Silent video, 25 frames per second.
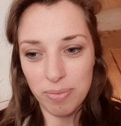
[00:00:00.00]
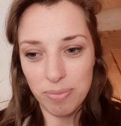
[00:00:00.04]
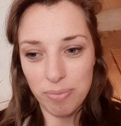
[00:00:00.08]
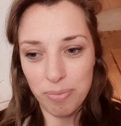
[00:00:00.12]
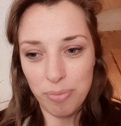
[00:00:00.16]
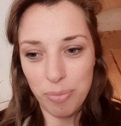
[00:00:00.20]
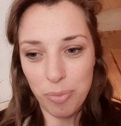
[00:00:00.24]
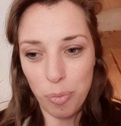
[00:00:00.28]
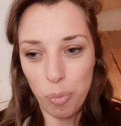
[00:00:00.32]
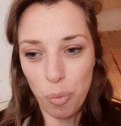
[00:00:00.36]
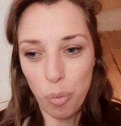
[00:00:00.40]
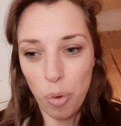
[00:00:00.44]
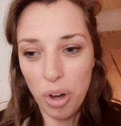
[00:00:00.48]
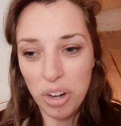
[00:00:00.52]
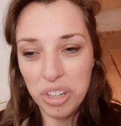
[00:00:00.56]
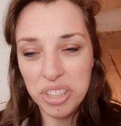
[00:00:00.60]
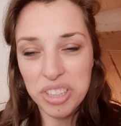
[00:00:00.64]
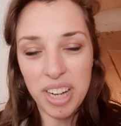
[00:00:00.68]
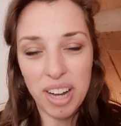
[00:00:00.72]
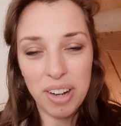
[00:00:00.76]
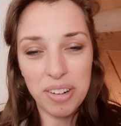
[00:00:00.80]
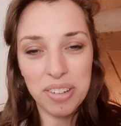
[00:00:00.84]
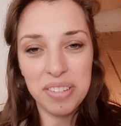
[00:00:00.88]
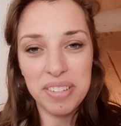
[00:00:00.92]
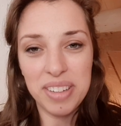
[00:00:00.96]
walked
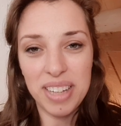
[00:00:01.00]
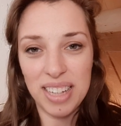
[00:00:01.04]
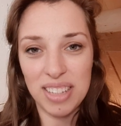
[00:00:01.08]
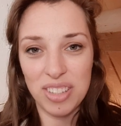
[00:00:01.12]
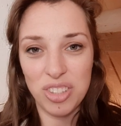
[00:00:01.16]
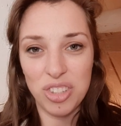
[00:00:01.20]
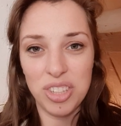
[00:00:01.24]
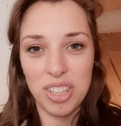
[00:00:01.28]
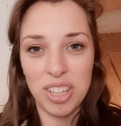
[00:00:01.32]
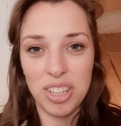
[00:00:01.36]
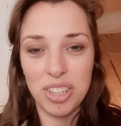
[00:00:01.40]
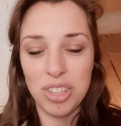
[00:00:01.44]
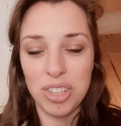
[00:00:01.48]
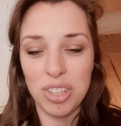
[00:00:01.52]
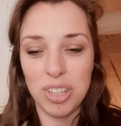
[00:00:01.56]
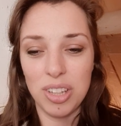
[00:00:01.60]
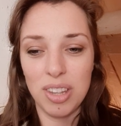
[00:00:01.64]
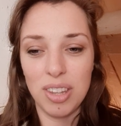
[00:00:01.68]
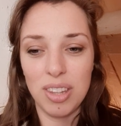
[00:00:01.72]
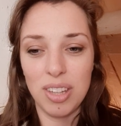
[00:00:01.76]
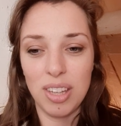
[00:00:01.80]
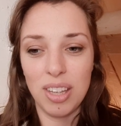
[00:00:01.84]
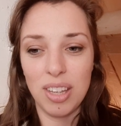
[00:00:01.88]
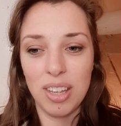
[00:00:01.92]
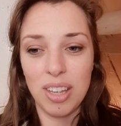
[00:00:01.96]
out of that session
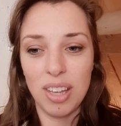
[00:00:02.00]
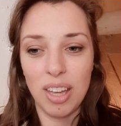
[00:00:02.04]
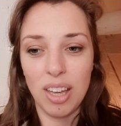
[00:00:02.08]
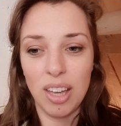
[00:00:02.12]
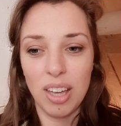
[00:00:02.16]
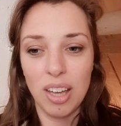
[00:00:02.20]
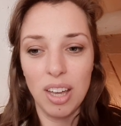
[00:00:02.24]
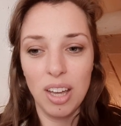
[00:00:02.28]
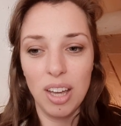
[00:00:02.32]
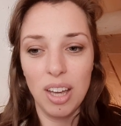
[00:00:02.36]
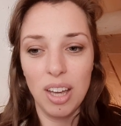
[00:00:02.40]
thinking,